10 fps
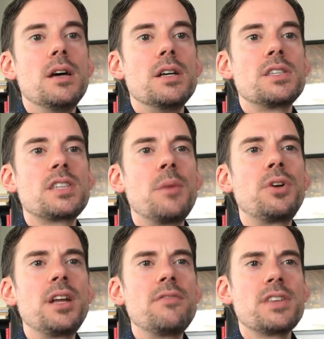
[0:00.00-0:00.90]

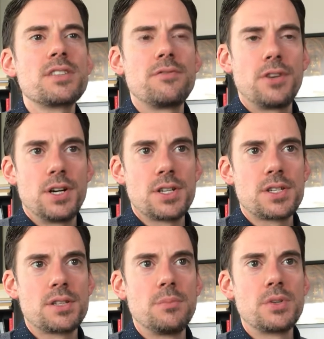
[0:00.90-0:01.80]
Summary of this
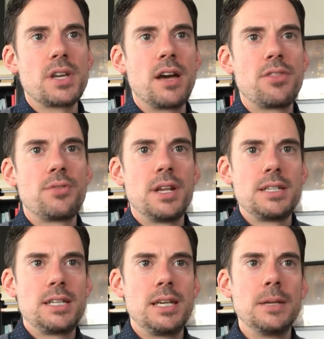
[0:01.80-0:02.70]
verse, Mosiah
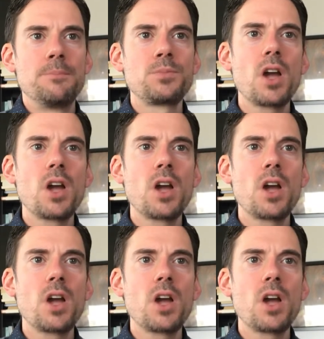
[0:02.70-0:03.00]
3:19.